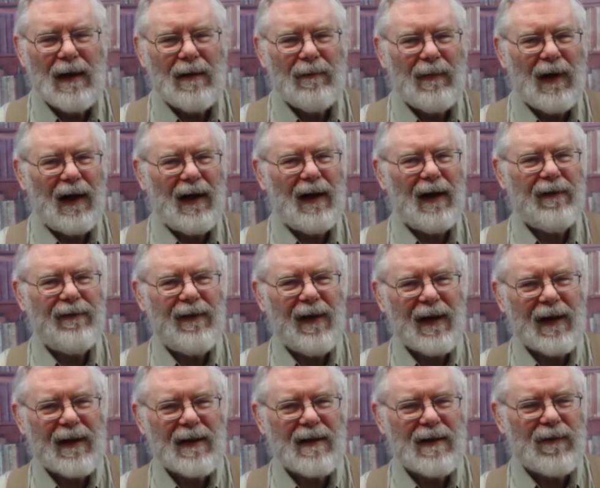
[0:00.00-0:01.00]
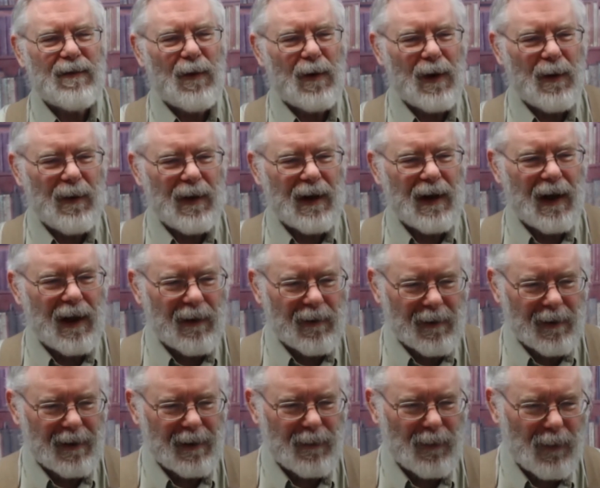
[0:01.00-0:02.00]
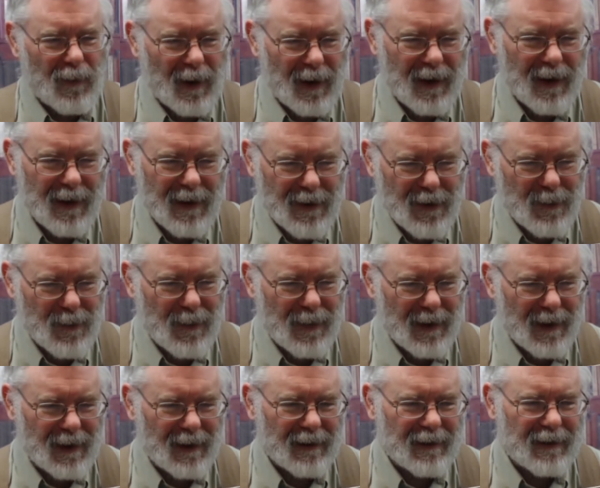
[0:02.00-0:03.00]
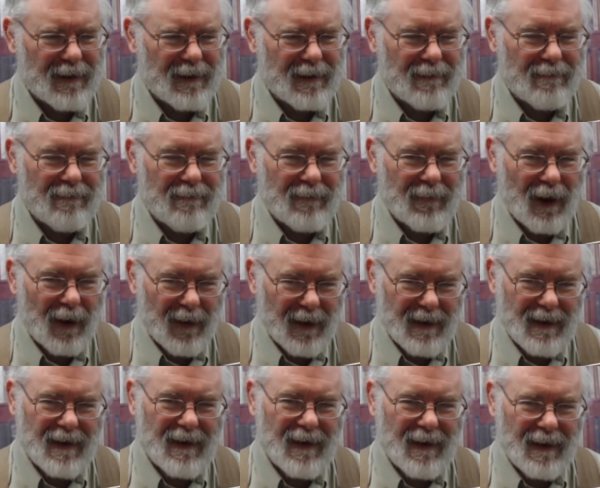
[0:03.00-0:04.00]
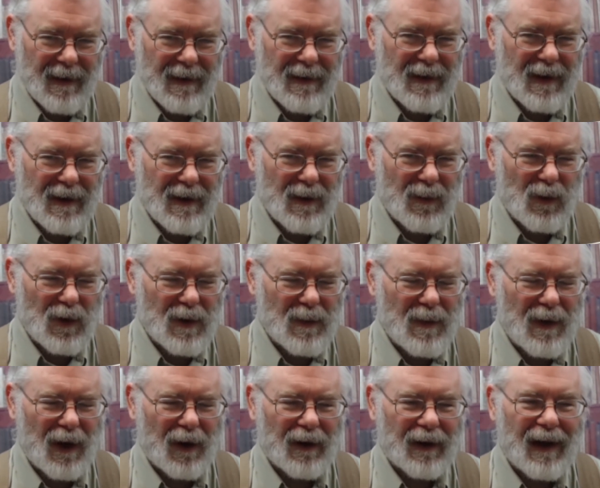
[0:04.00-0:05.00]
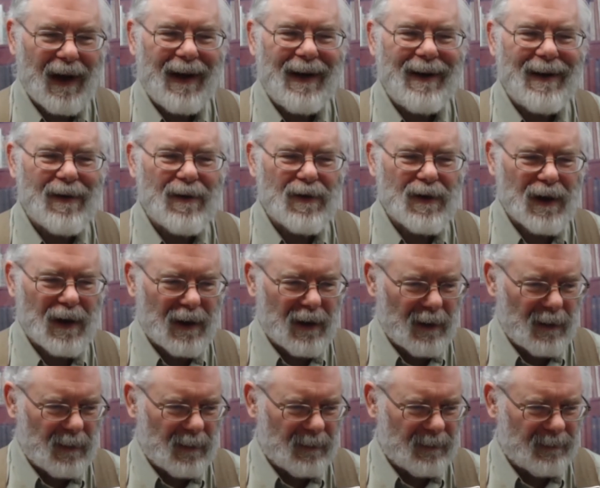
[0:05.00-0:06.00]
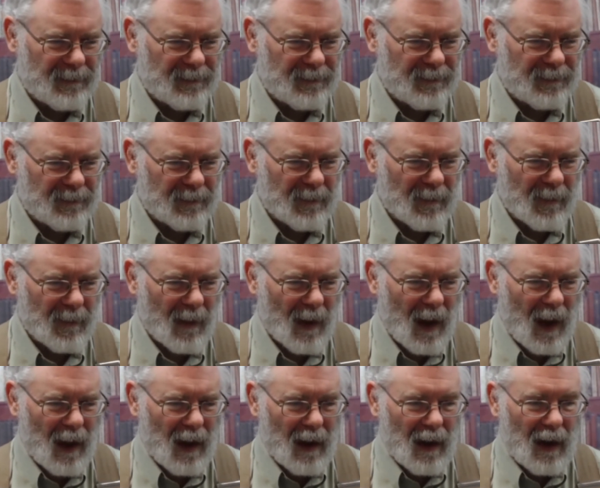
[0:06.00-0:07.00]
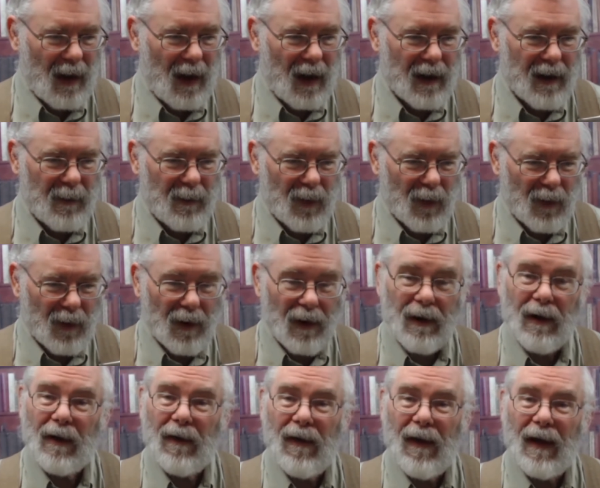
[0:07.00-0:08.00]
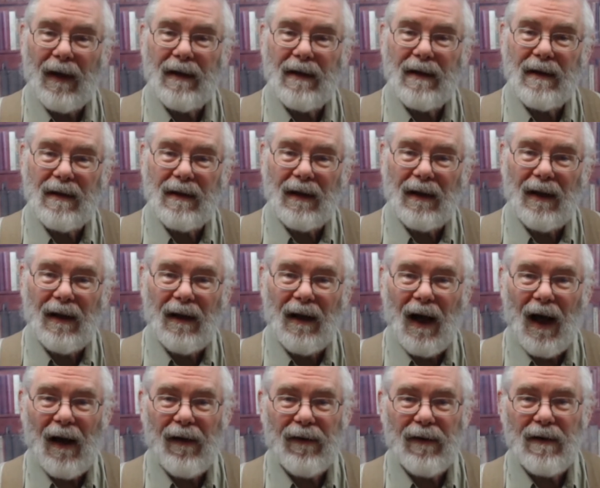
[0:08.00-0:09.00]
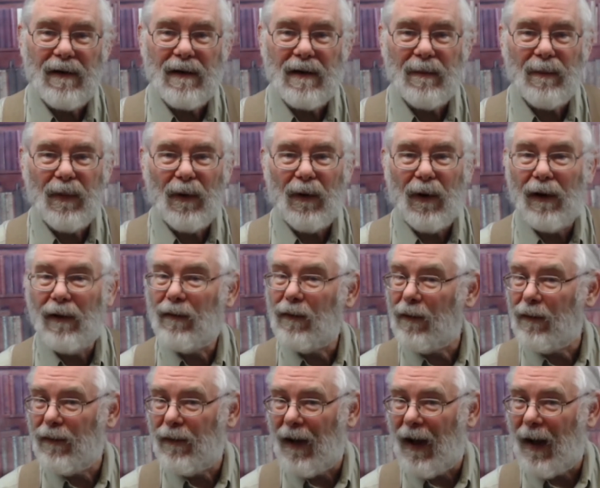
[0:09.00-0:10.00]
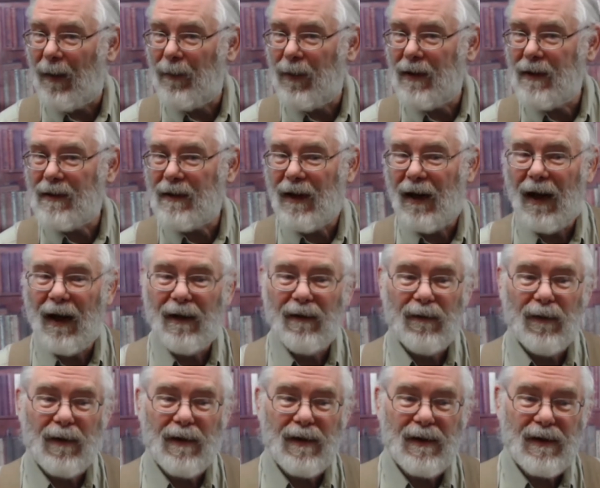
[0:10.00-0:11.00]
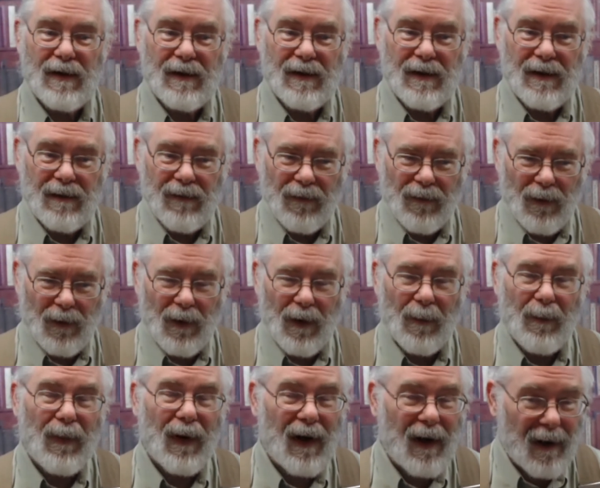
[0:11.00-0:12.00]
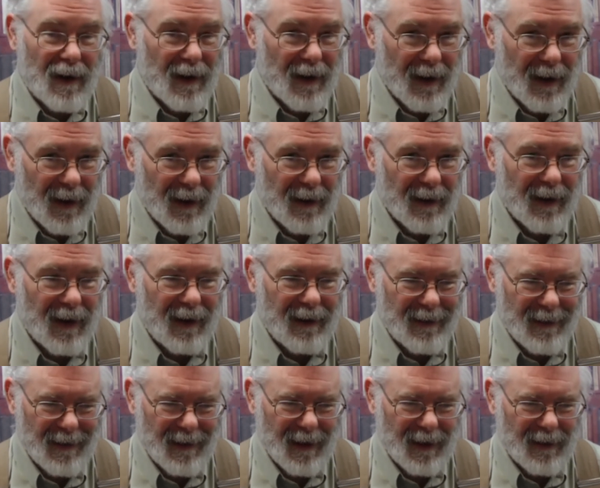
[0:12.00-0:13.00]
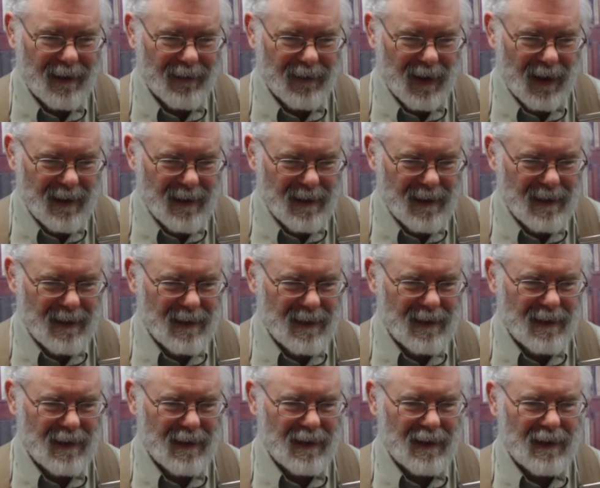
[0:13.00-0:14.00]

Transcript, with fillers: My FX 4100 was built, you know, the system was built eight years ago on a board that still offered support for floppies and for, for parallel ATA devices.